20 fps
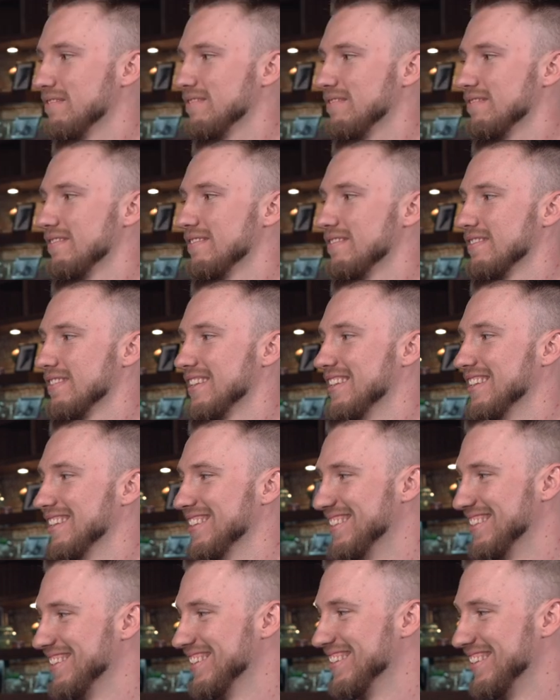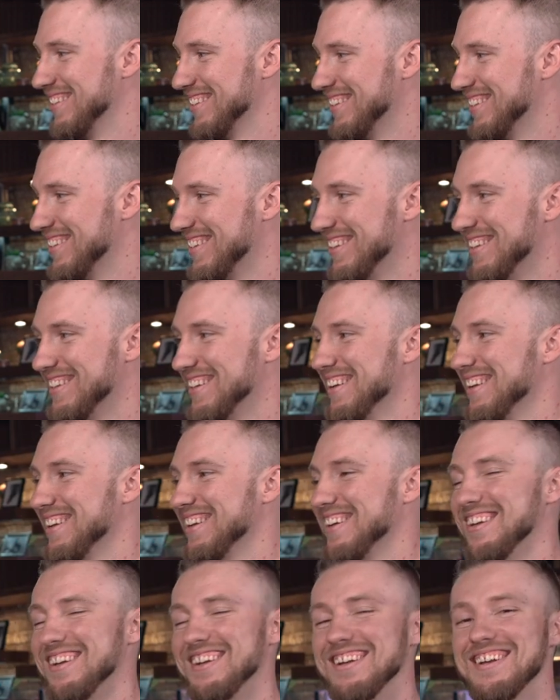
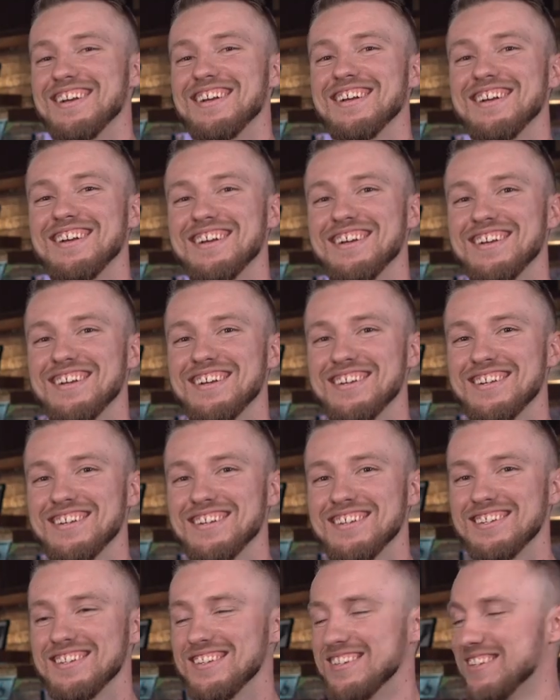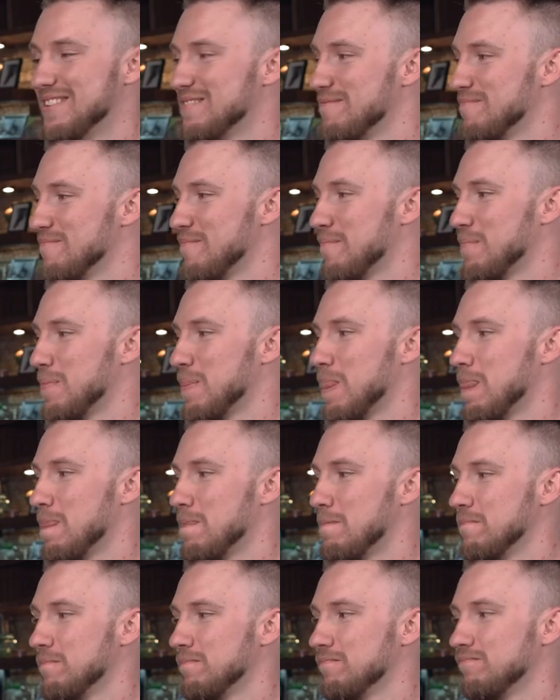
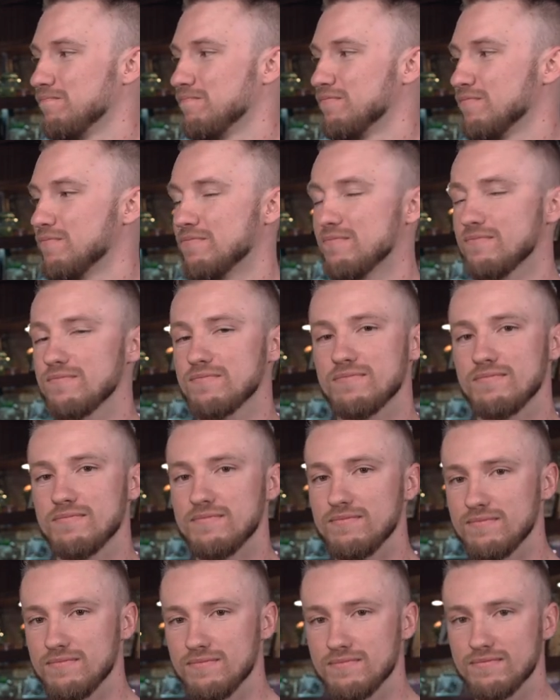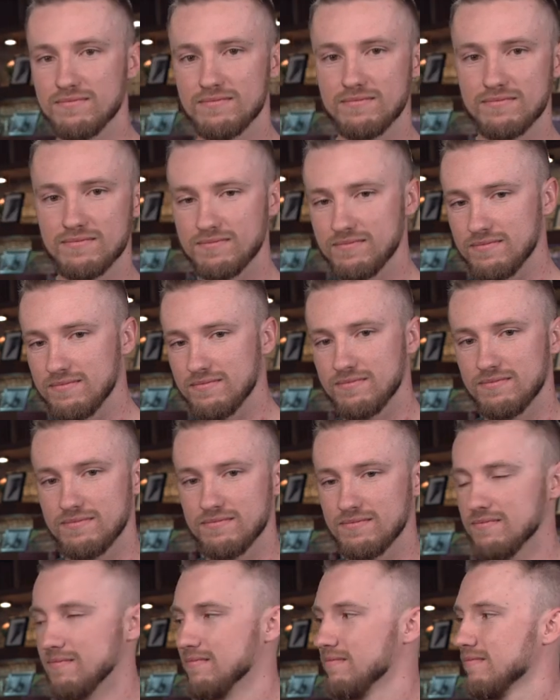
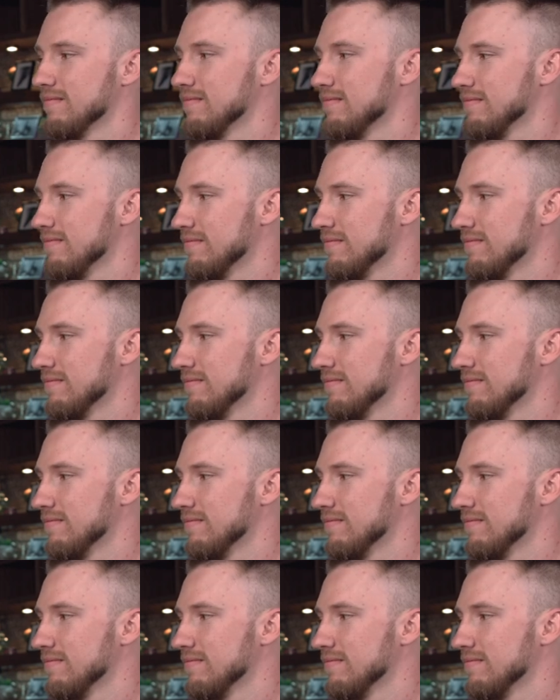The person shown says nothing.